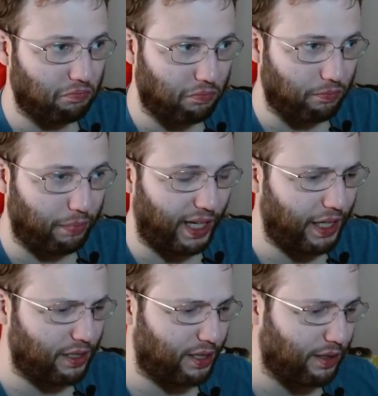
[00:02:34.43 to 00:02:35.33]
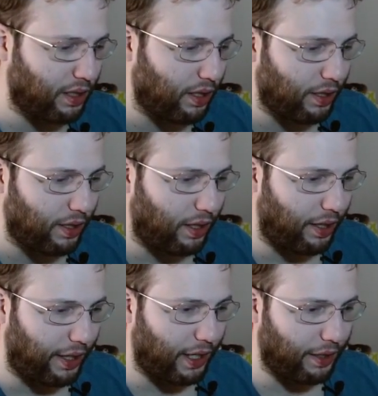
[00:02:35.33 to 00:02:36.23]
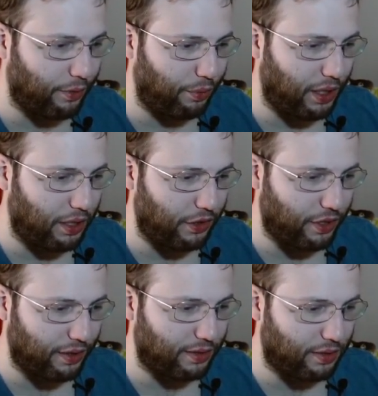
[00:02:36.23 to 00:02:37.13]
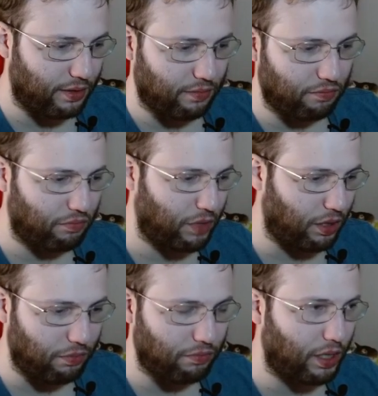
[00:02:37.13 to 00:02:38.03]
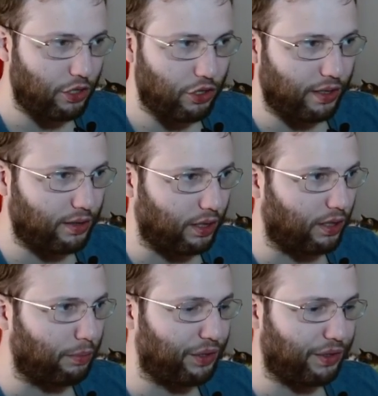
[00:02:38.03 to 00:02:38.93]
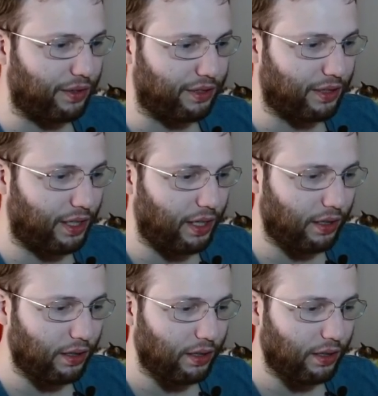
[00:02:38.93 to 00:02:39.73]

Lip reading: palette and we just, adjust a little bit the scale.